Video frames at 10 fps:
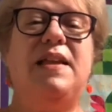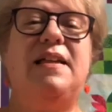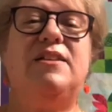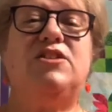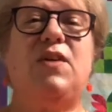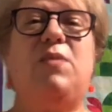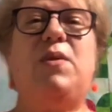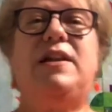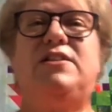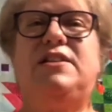So I
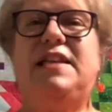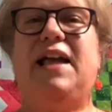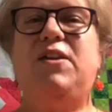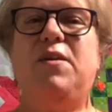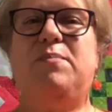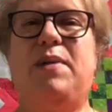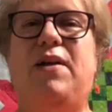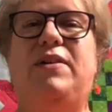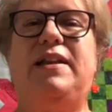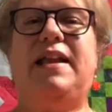wanted to tell you about
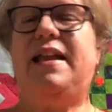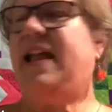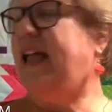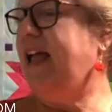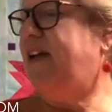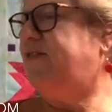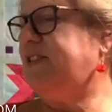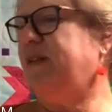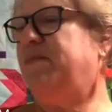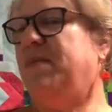it, and I have
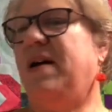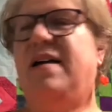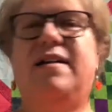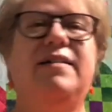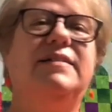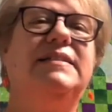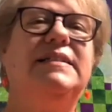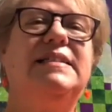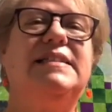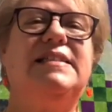some
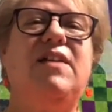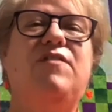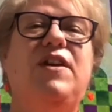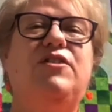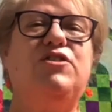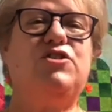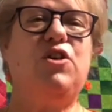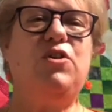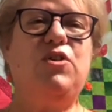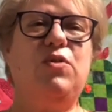stuff here to show
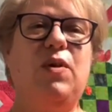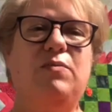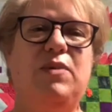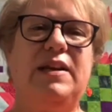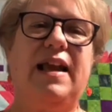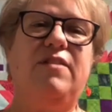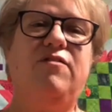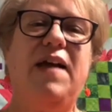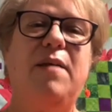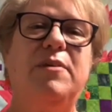you what kind of
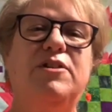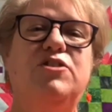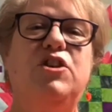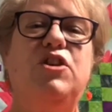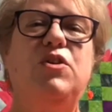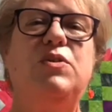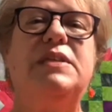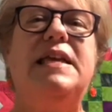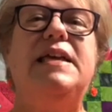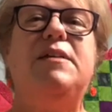fabrics to use,
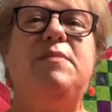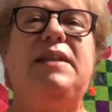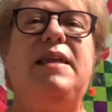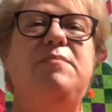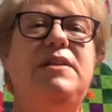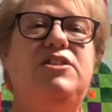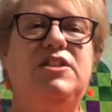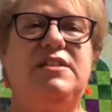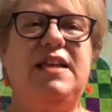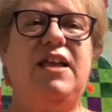but let me
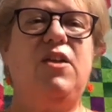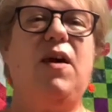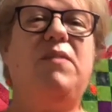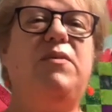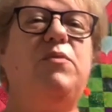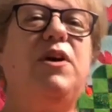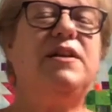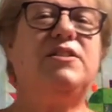just tell you how it works.